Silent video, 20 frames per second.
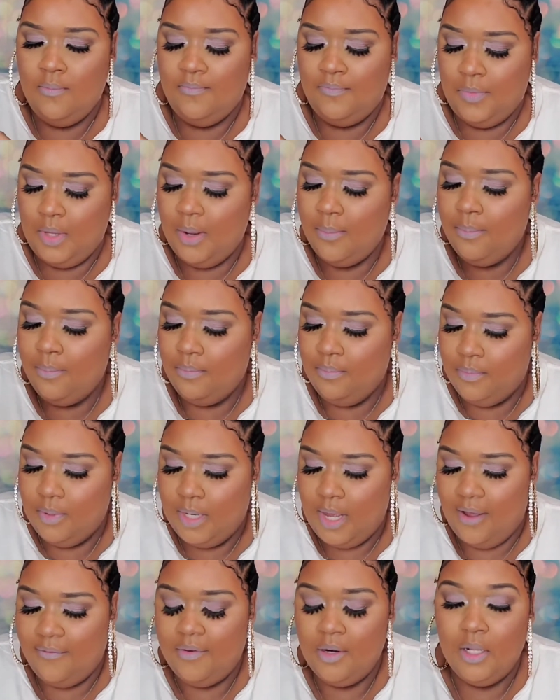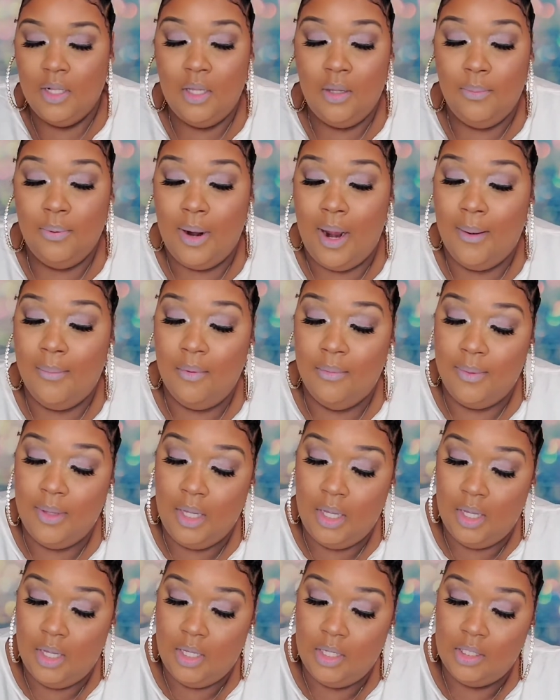It definitely
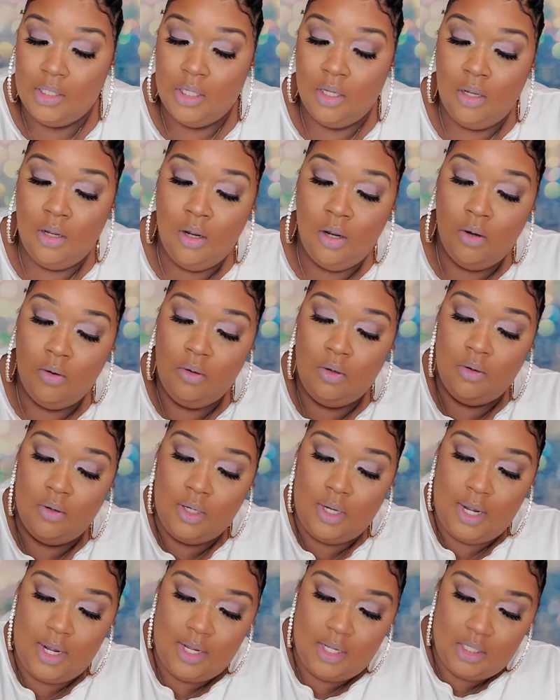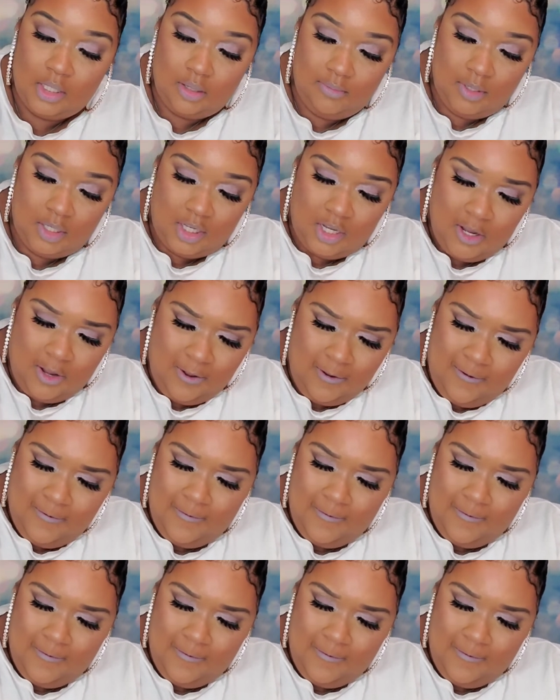probably is. Hold on, guys. Let me see.